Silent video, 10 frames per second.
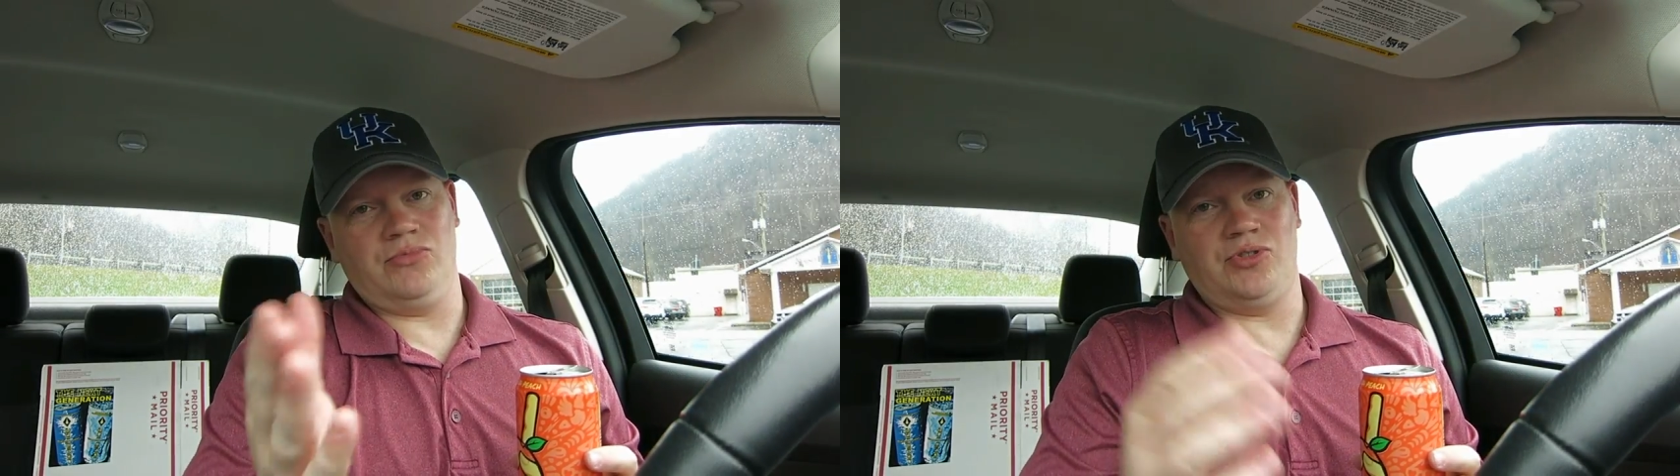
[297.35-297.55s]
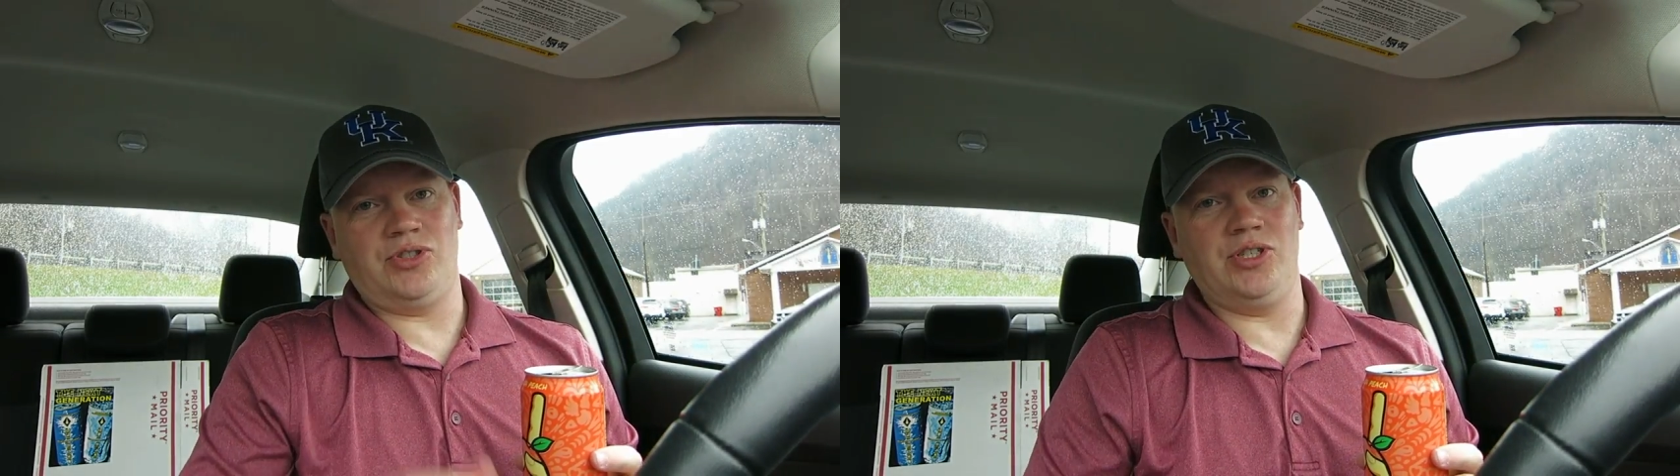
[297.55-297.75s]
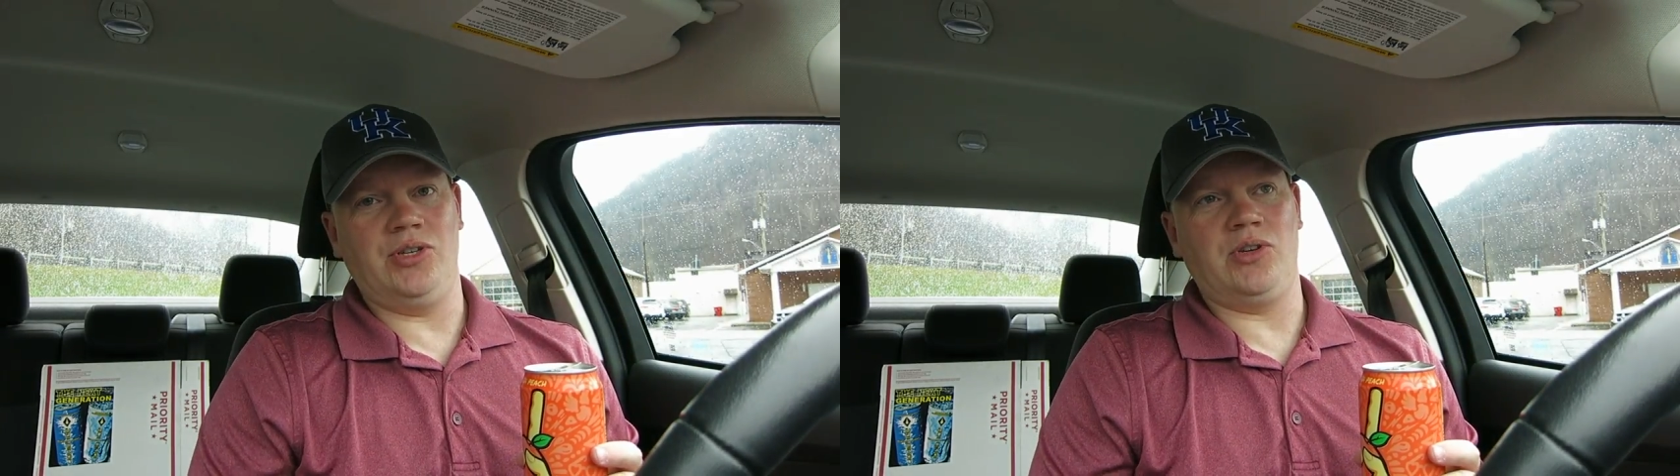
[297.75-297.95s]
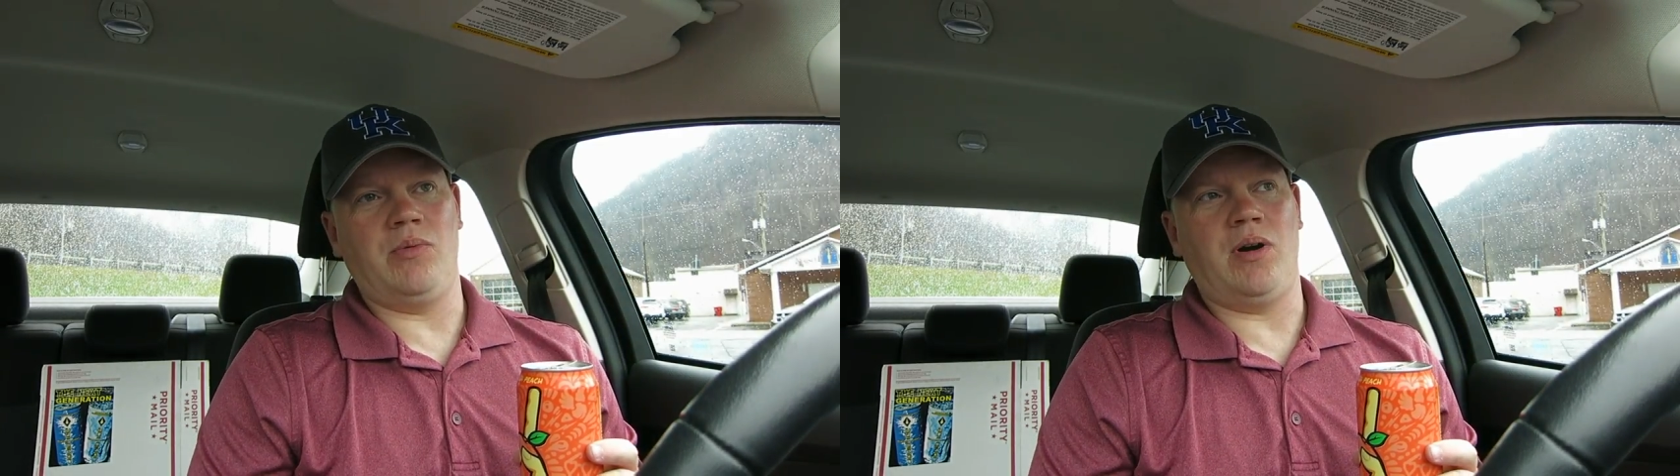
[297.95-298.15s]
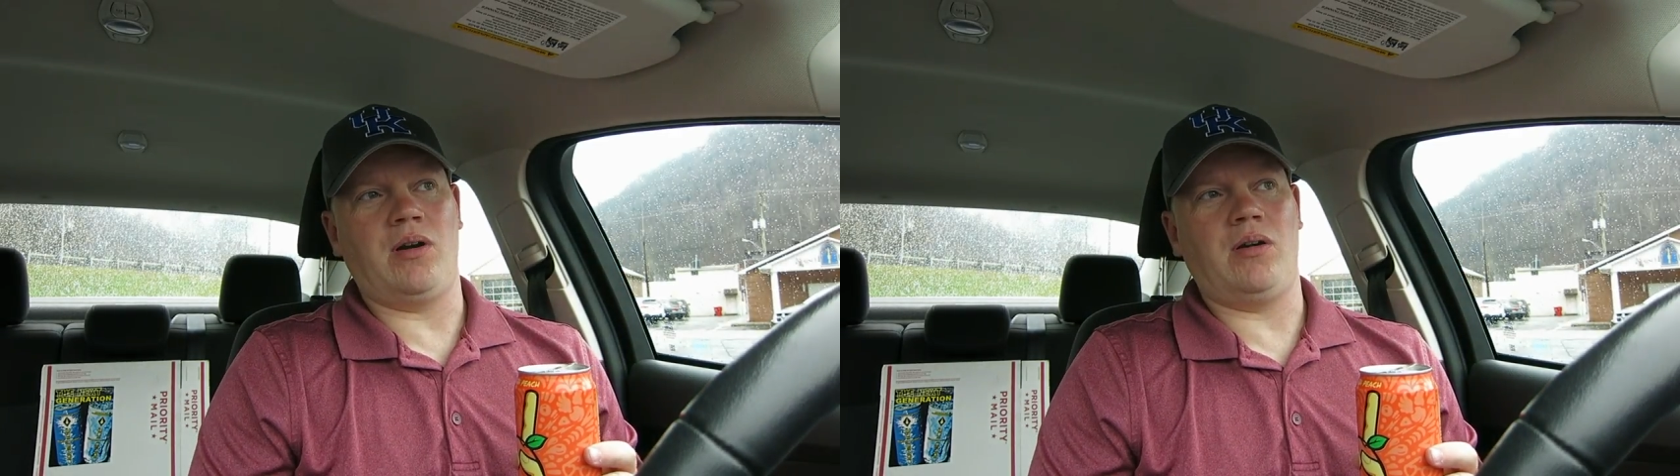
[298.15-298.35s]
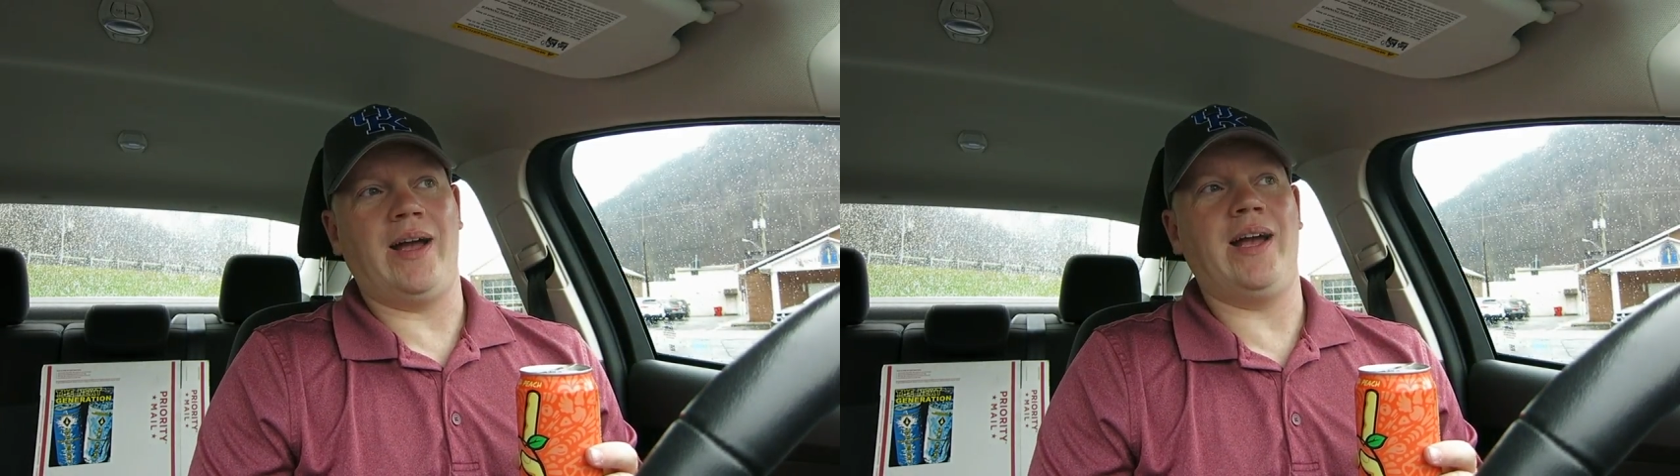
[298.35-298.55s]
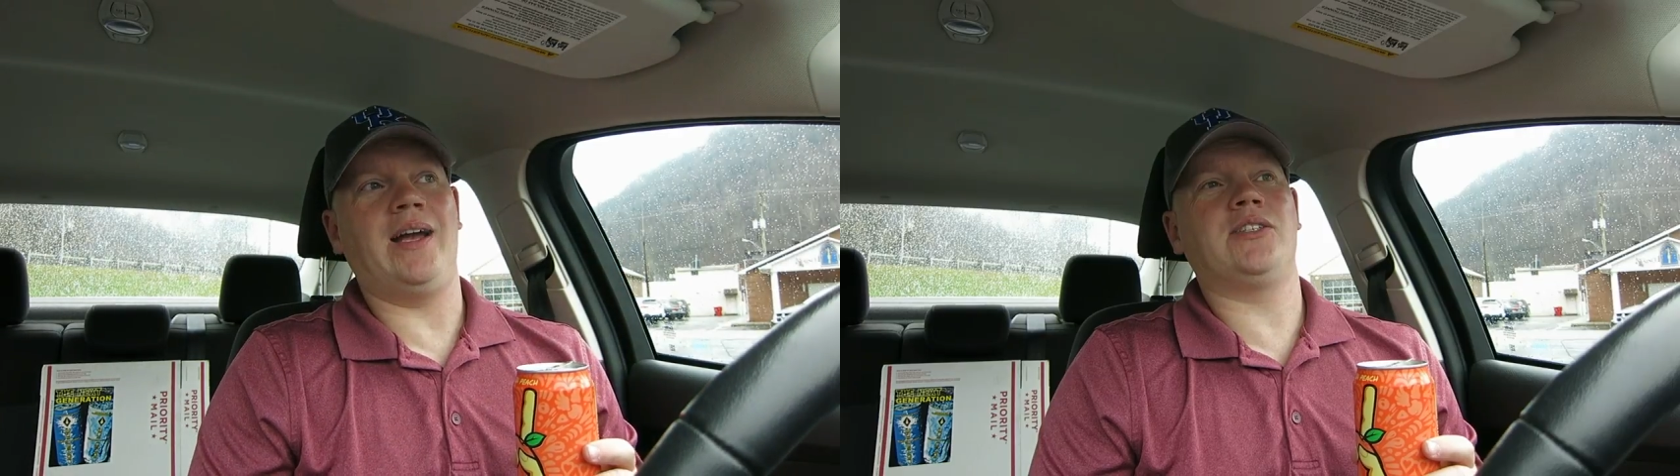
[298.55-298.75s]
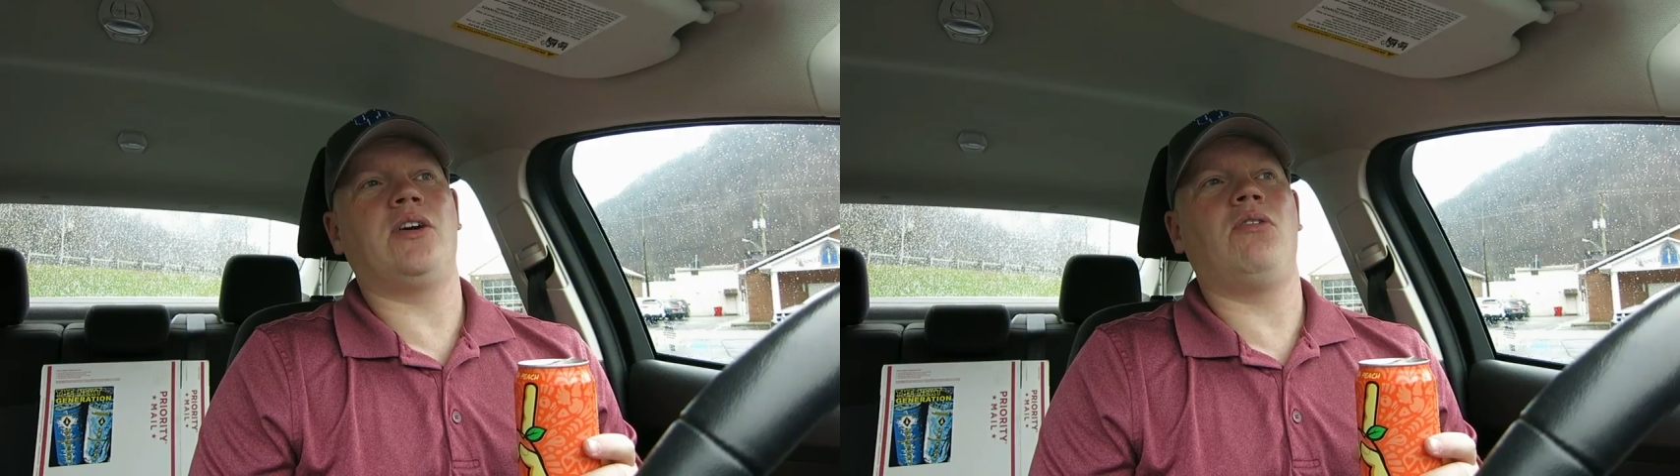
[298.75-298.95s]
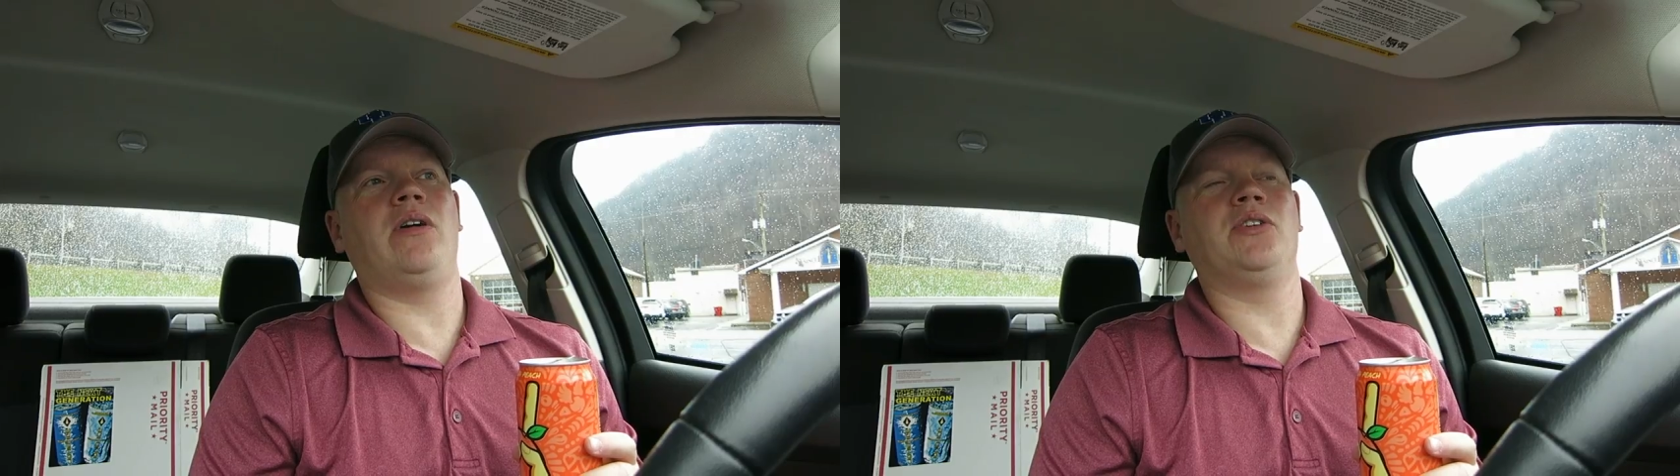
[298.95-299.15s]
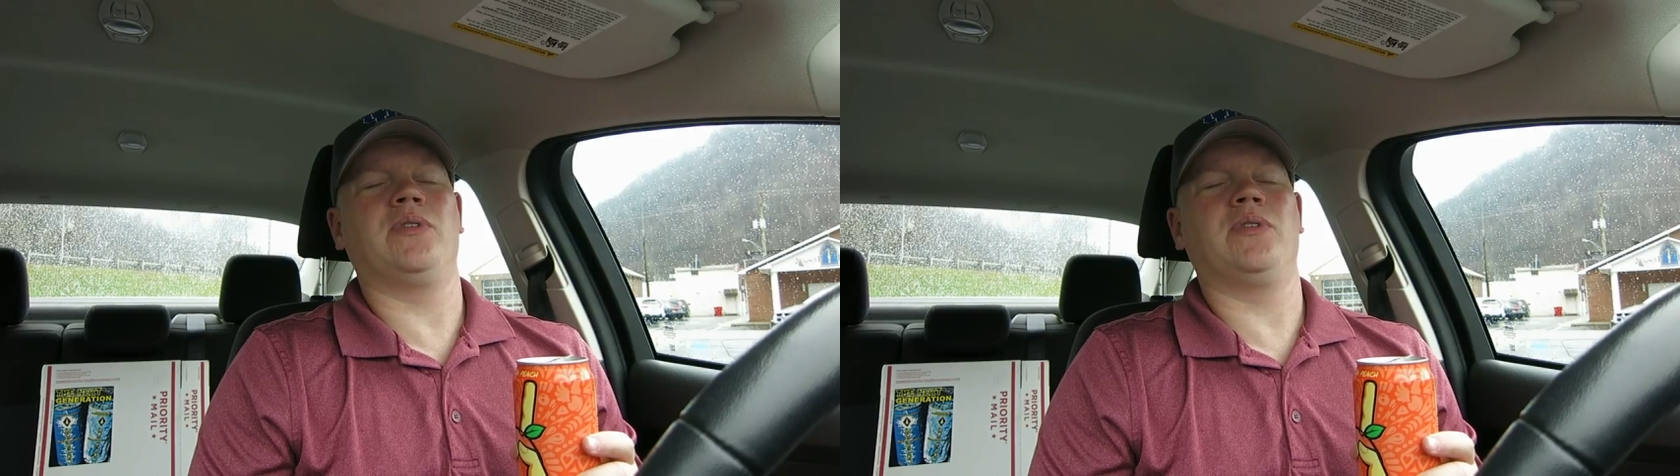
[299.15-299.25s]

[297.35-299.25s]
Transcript: See you tomorrow, as always,